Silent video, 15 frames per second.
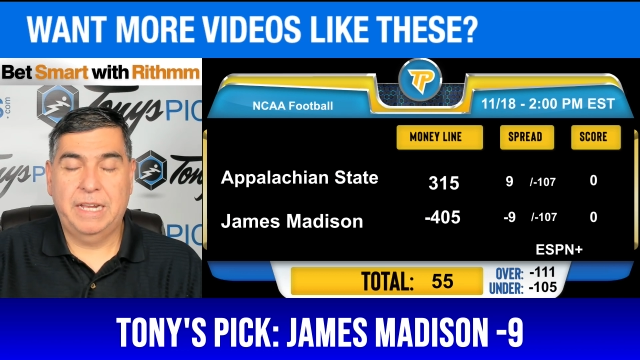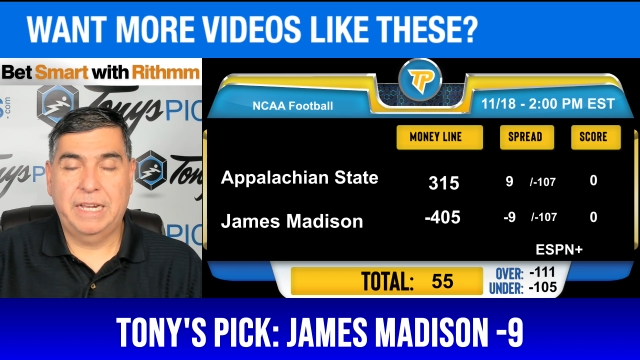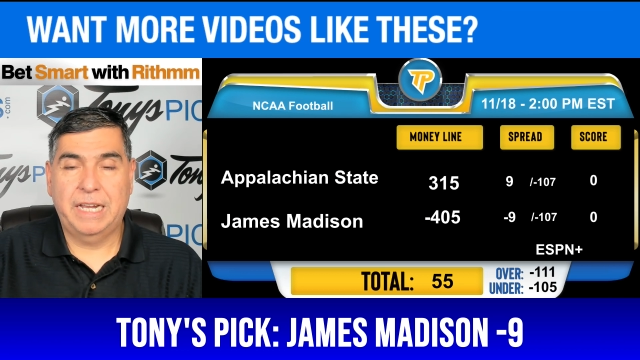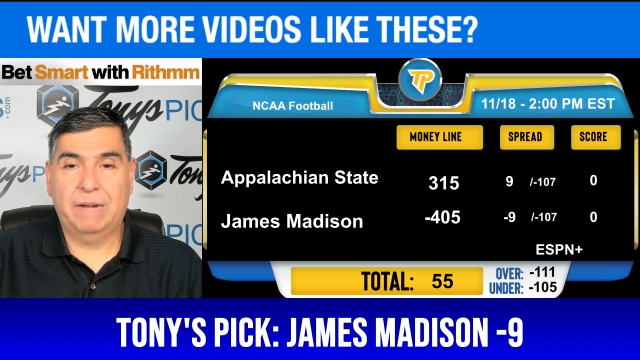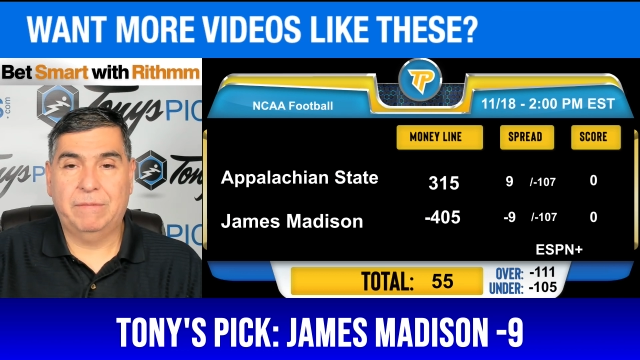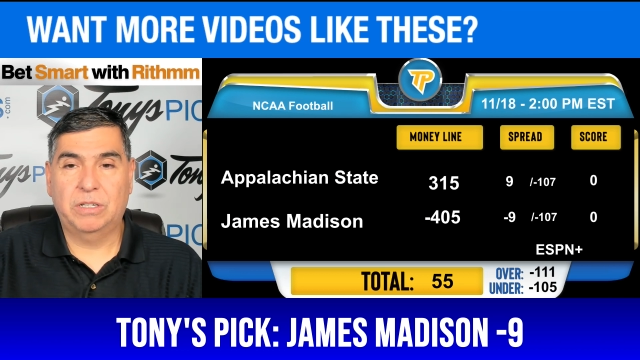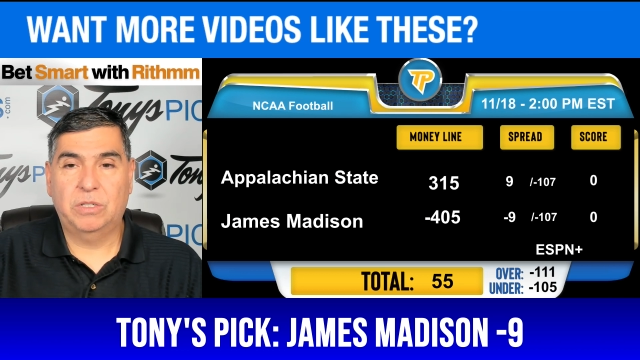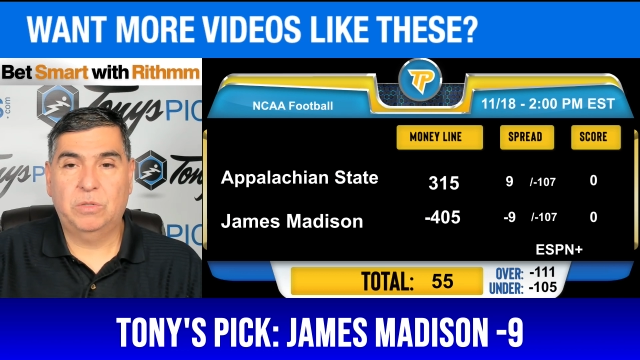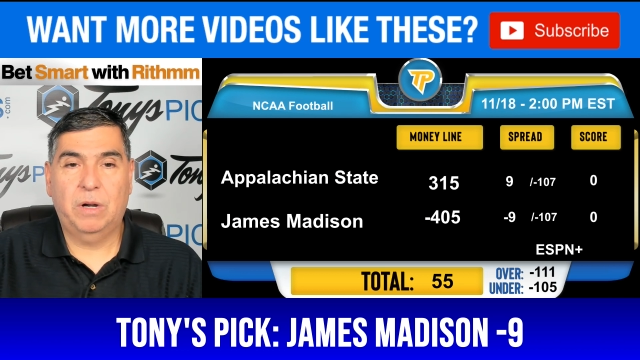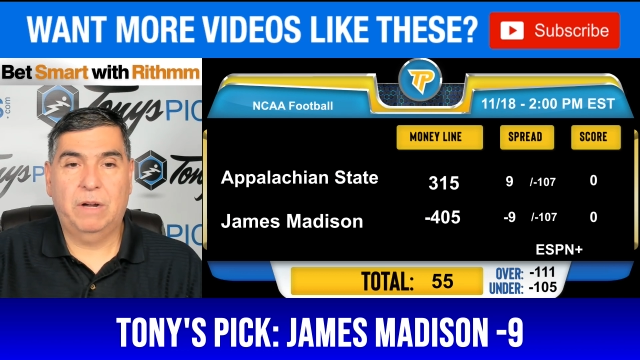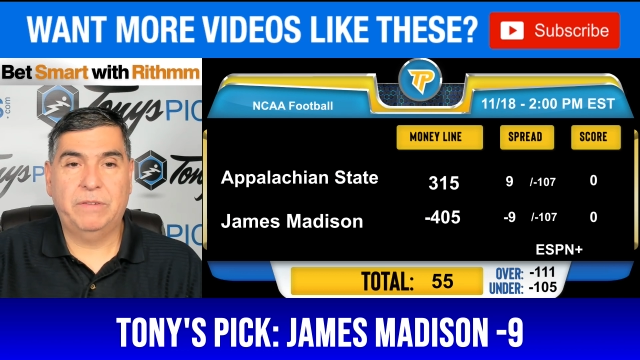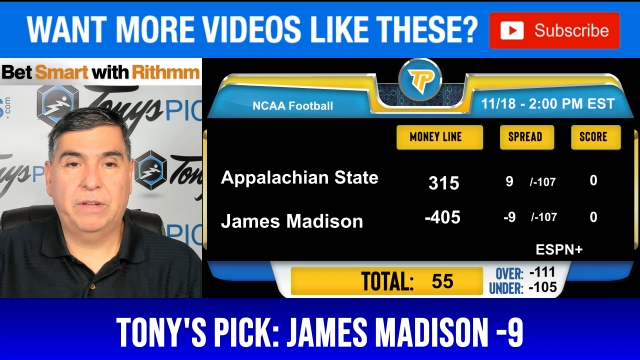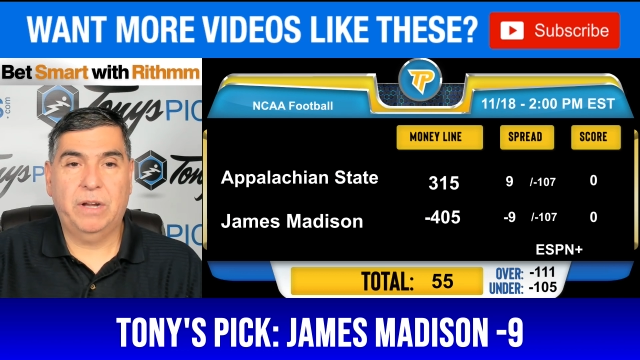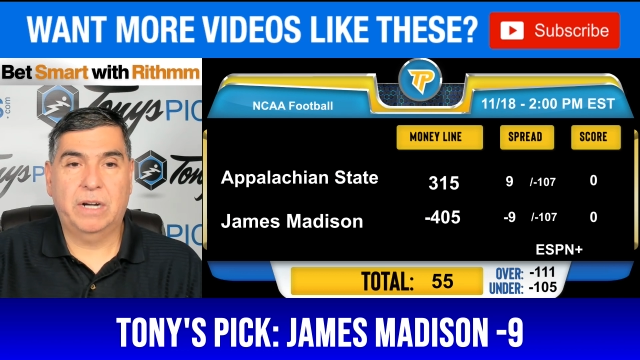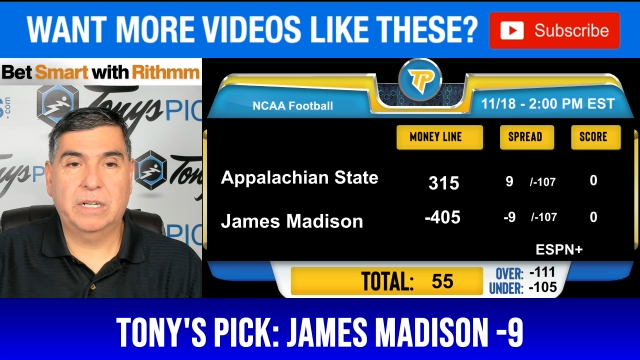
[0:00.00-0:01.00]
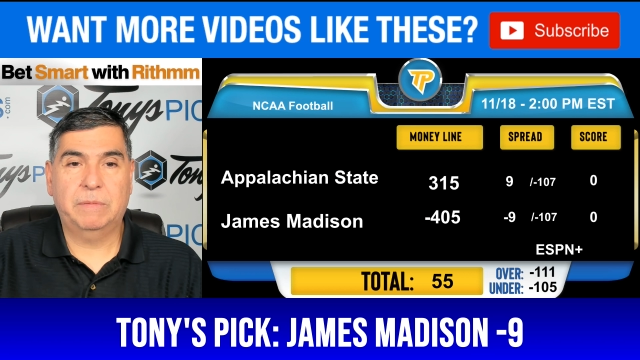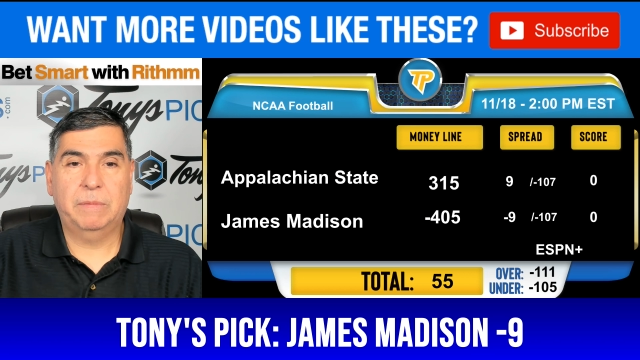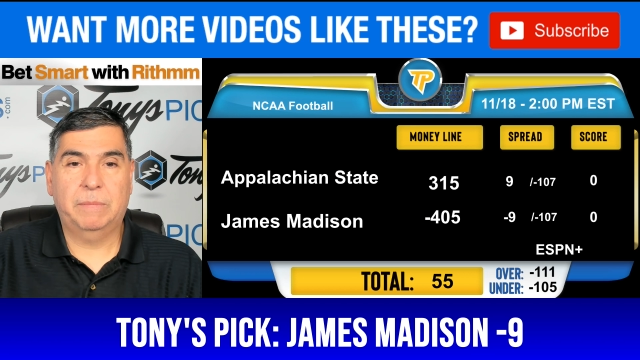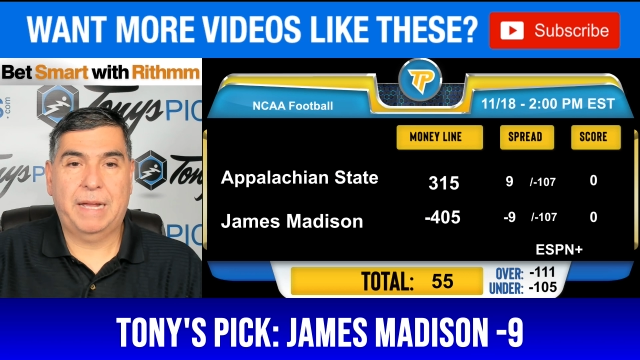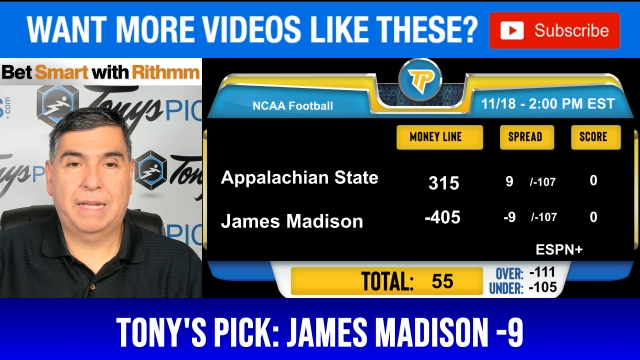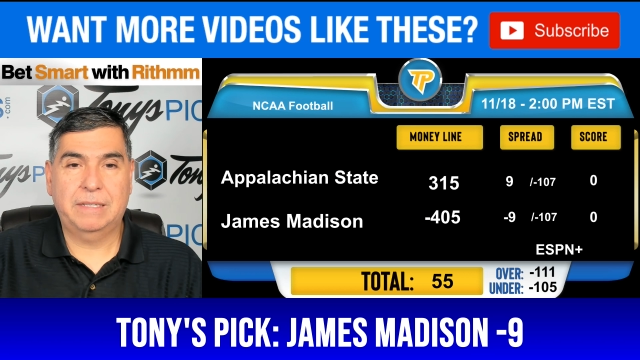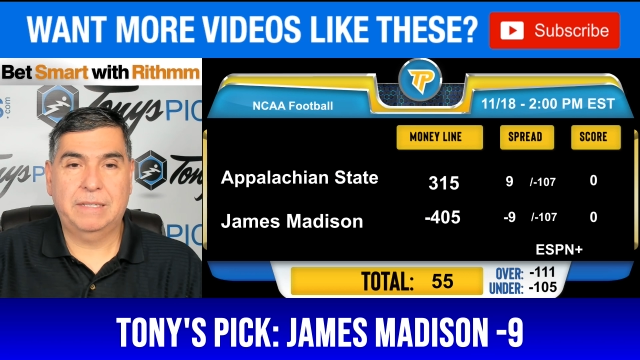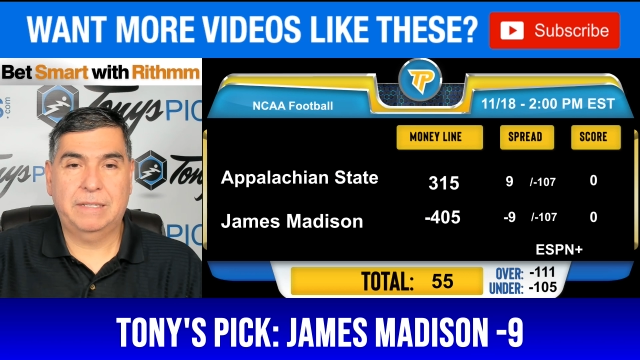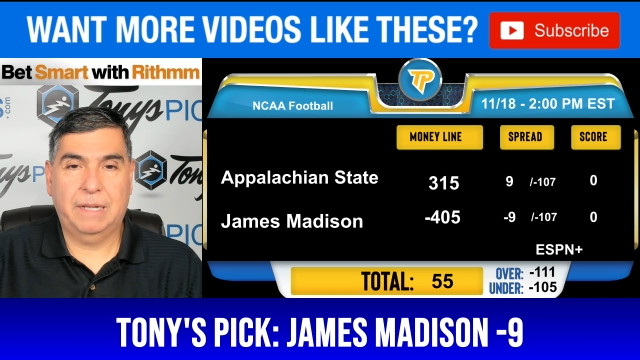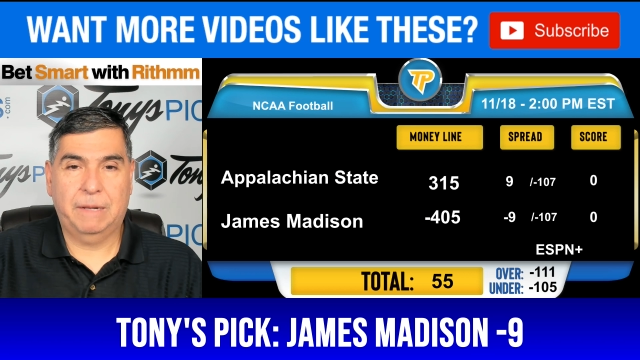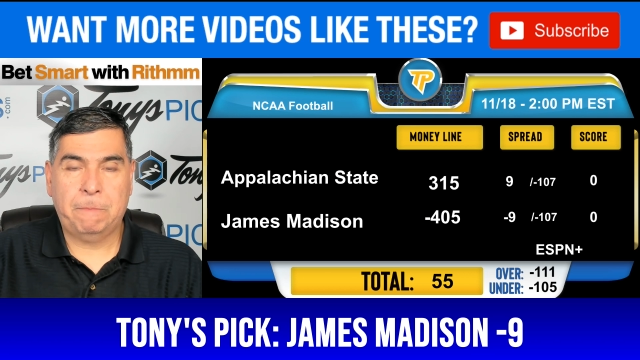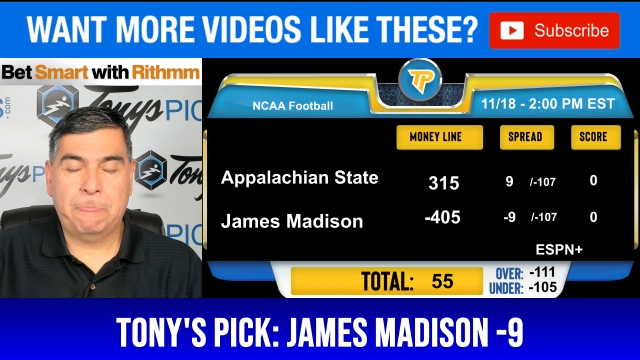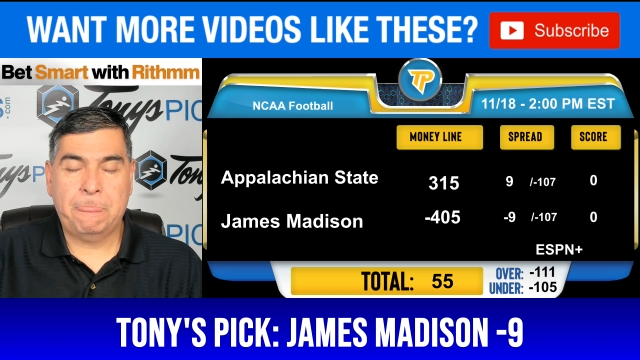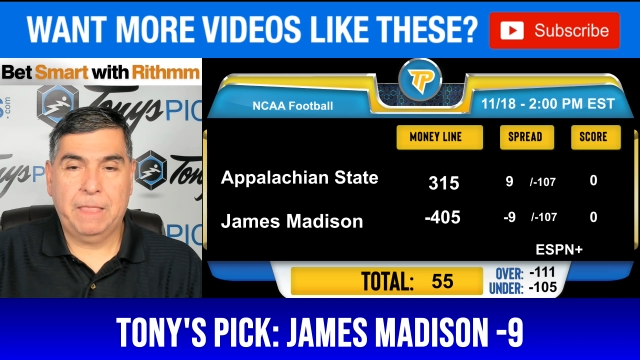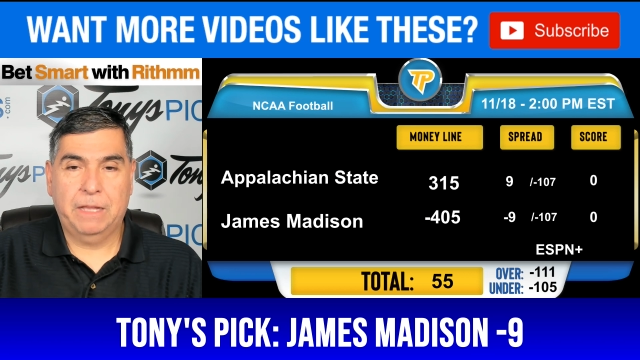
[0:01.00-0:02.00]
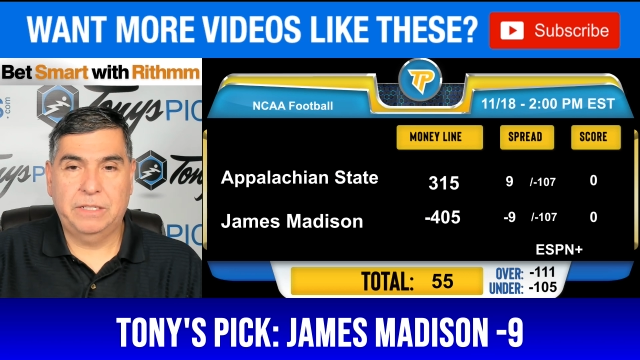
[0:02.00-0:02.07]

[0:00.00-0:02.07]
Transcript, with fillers: He averaged 12 yards per pass attempt.